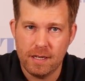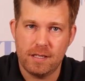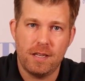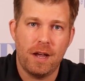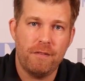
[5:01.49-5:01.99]

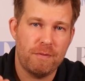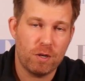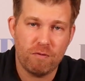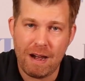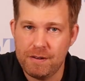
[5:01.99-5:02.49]
Designed from
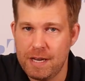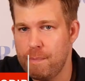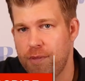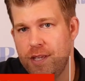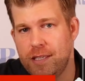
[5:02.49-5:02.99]
the ground
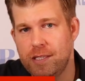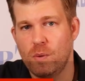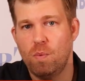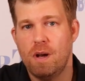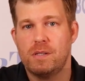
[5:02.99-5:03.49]
up, this is
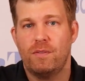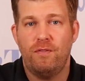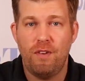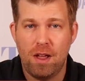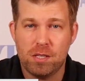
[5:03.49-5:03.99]
the world's
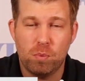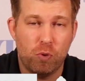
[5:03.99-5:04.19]
first